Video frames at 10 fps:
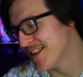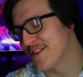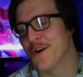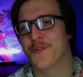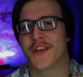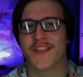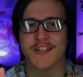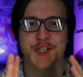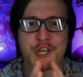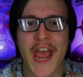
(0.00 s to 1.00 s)
No,
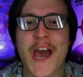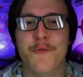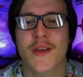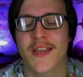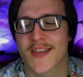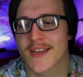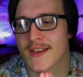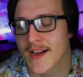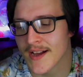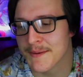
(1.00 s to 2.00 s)
that Chadwick
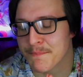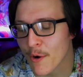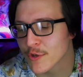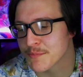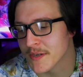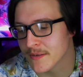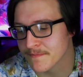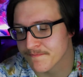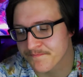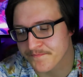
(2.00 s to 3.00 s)

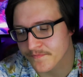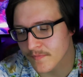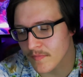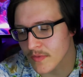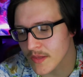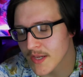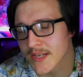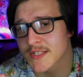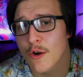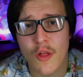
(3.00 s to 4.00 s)
Boseman
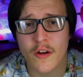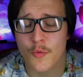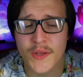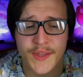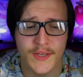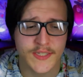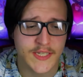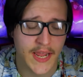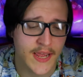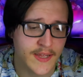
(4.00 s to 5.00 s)
is no longer with
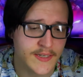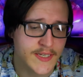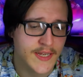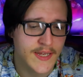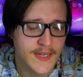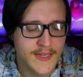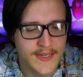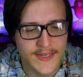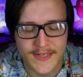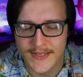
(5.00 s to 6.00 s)
us, and
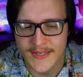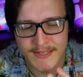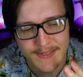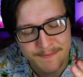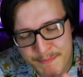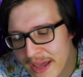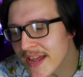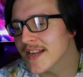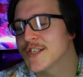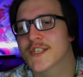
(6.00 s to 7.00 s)

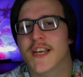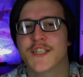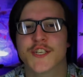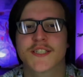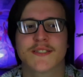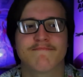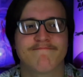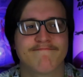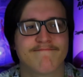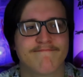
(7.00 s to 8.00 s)
man, it just
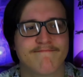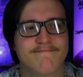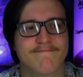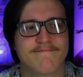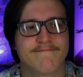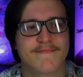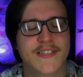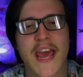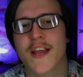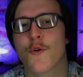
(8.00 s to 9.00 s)

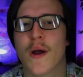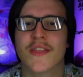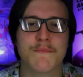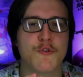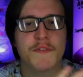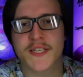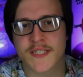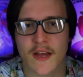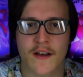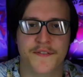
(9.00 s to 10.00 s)
take away the movie
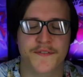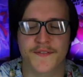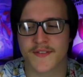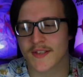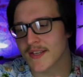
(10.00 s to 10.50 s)
stuff.